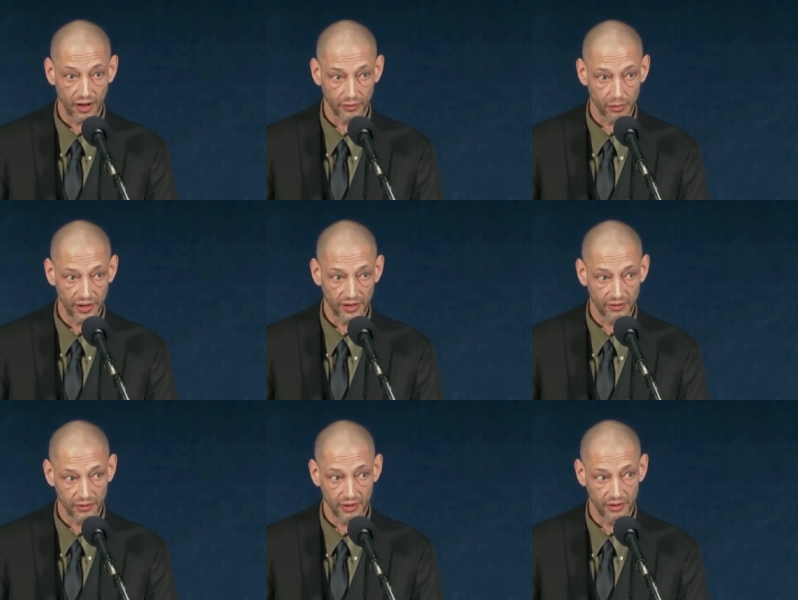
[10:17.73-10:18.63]
on the
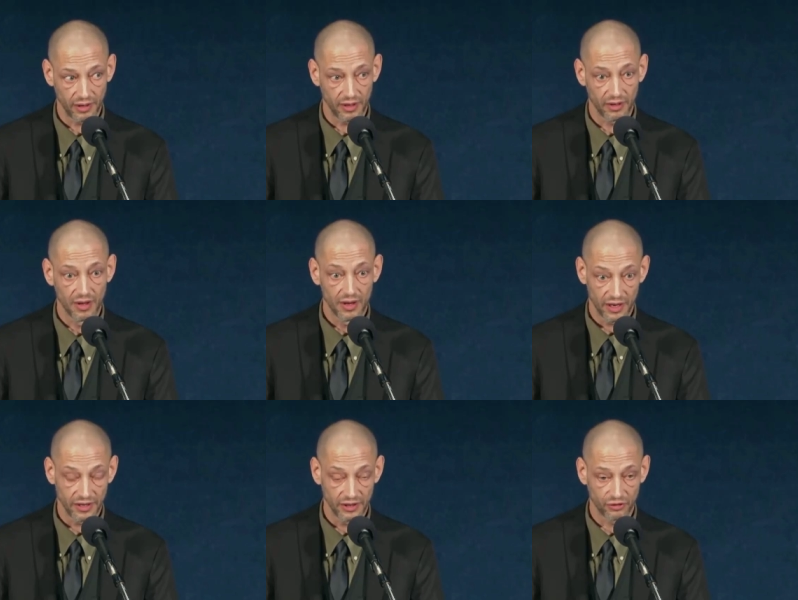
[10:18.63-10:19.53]
planet and uh,
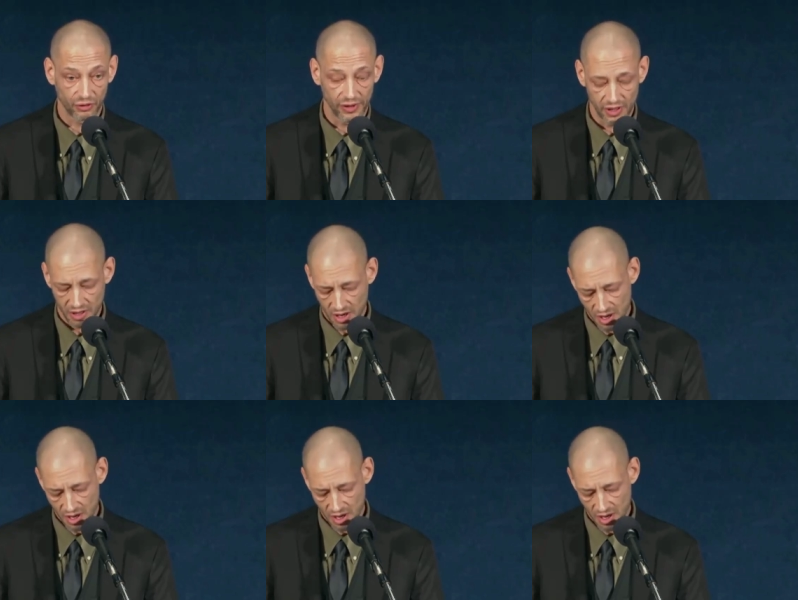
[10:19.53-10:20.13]
in history.